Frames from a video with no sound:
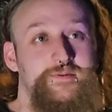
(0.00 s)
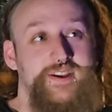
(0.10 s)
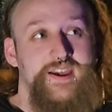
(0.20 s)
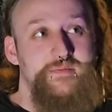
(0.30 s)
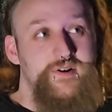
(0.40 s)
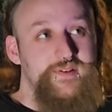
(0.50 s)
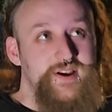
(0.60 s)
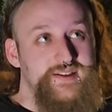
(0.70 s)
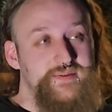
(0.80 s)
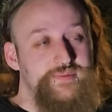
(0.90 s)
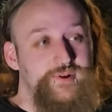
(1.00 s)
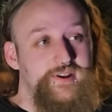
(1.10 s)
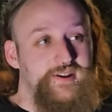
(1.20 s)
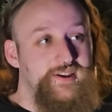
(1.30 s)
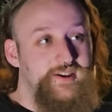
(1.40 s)
want to get him over at some
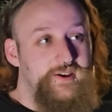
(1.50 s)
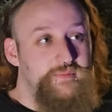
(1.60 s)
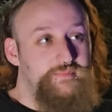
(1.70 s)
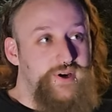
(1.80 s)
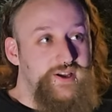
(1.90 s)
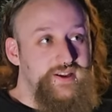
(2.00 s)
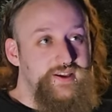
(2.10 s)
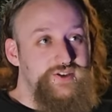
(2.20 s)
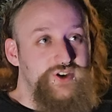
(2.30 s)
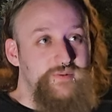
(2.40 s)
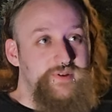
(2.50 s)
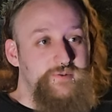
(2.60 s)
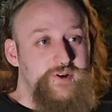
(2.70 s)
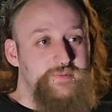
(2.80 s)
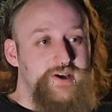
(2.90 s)
point. But he showed me
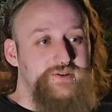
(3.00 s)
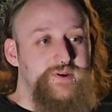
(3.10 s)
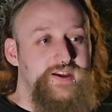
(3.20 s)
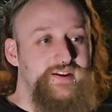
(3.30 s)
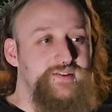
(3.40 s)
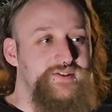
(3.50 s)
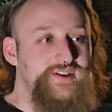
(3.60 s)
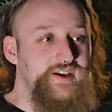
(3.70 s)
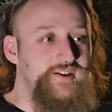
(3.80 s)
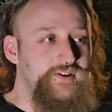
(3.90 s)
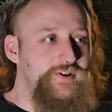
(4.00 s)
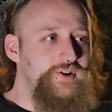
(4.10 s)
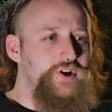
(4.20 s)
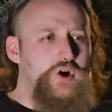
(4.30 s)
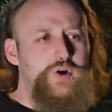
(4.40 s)
One Punch Man. He was like,
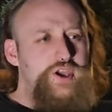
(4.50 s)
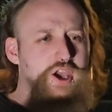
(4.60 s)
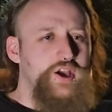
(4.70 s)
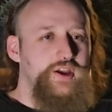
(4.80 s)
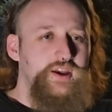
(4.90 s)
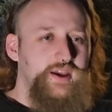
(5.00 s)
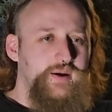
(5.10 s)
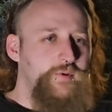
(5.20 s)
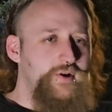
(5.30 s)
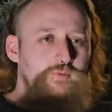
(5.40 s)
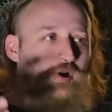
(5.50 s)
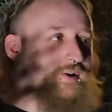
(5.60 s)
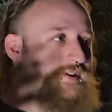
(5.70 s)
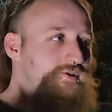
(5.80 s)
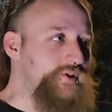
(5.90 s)
"Oh yeah," and we're we're all
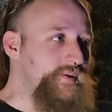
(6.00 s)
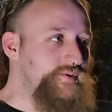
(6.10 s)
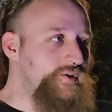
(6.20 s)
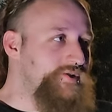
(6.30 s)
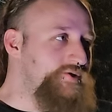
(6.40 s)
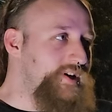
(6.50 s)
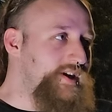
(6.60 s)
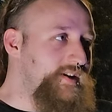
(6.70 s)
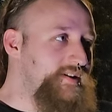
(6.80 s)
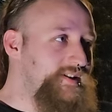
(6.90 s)
in the dorms. We're all drinking.